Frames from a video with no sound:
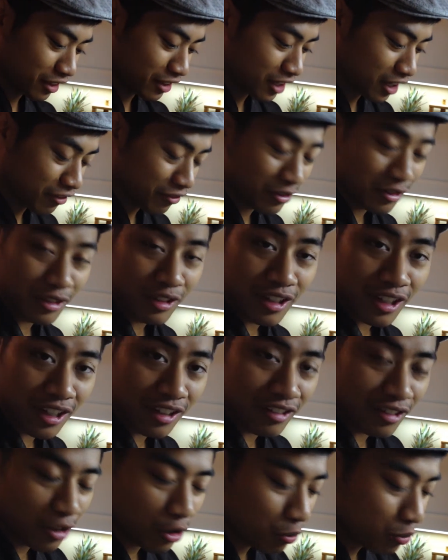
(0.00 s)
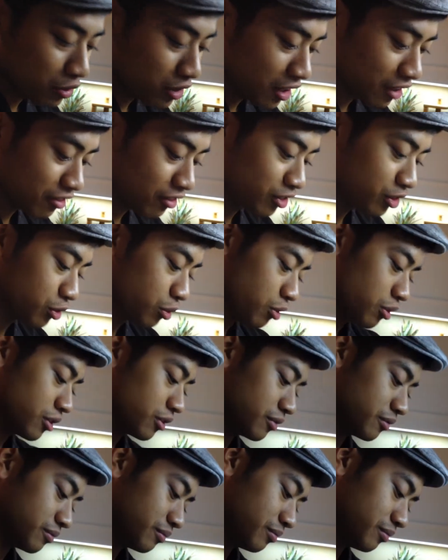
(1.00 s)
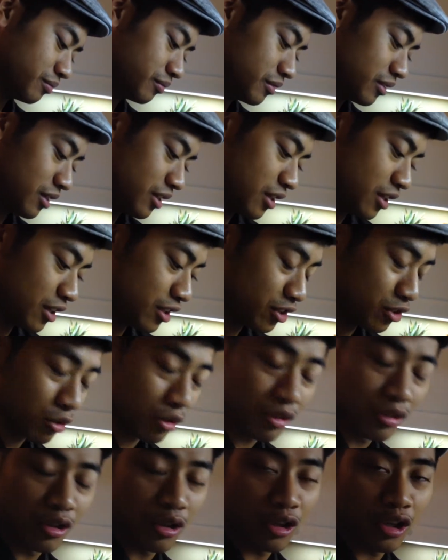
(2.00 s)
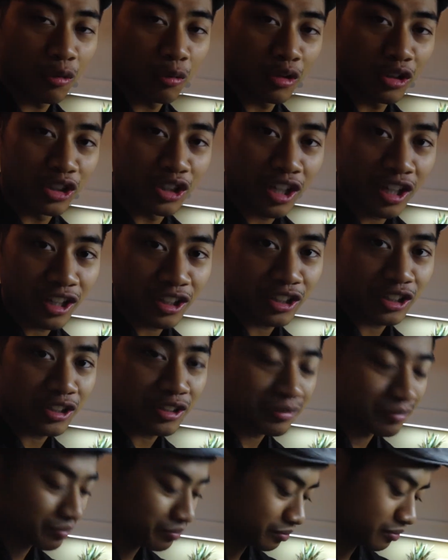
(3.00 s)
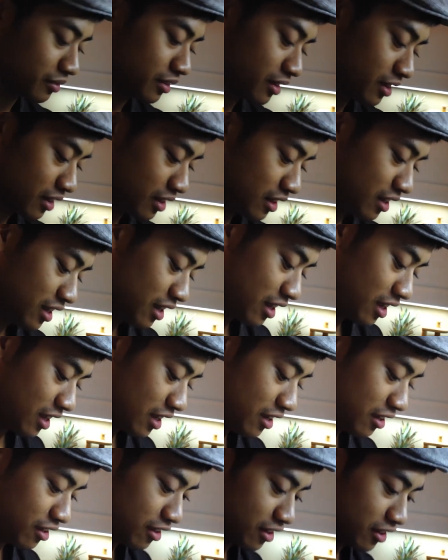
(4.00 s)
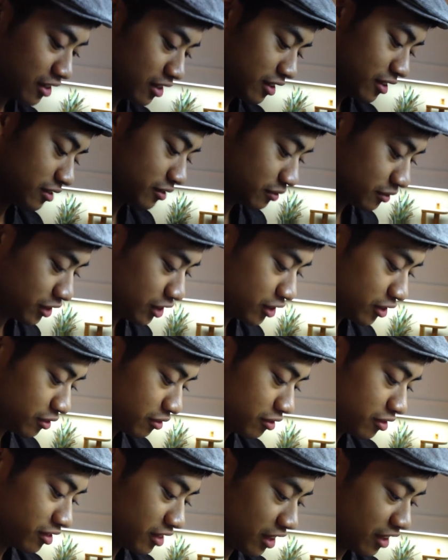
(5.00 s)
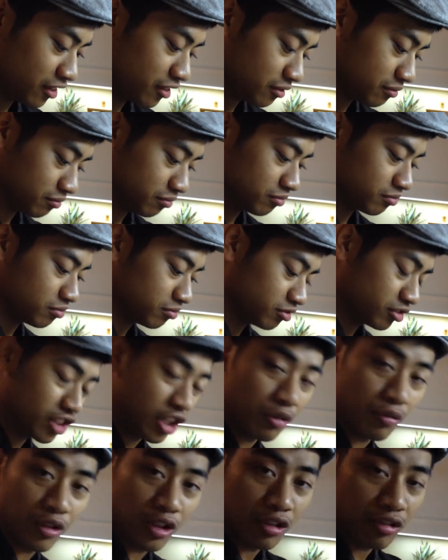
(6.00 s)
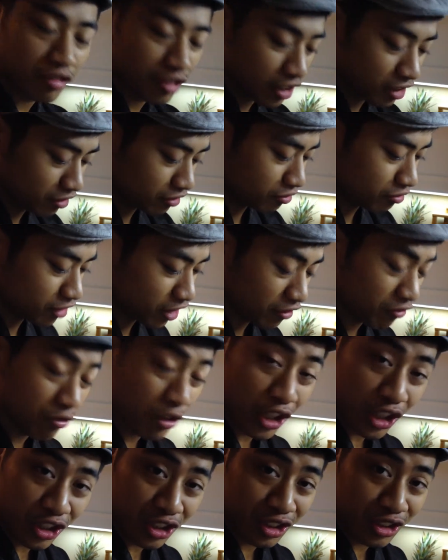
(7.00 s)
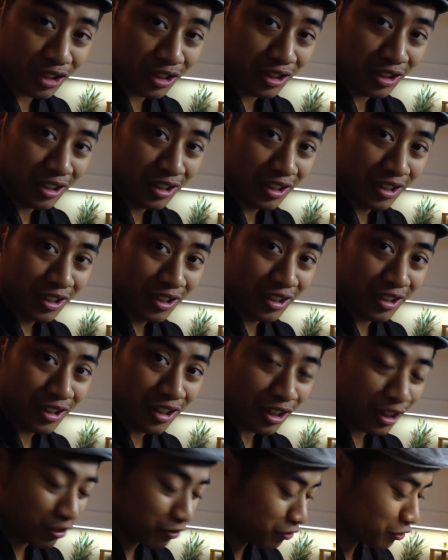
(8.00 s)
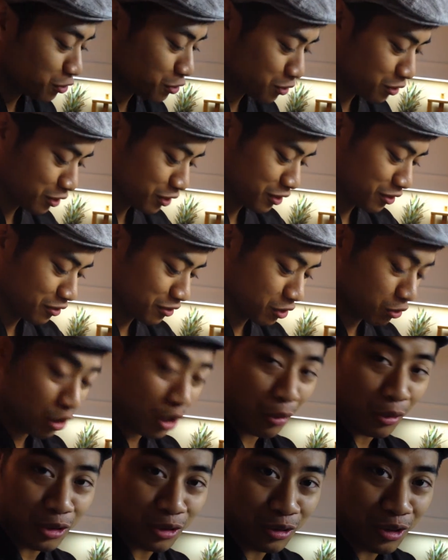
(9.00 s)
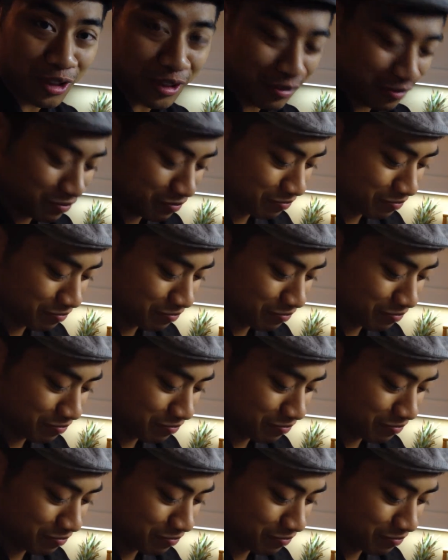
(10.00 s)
I got for you guys. I hope you guys enjoyed cooking with Josh, and you know, stay real, stay fresh, like your food. You know, you are what you eat.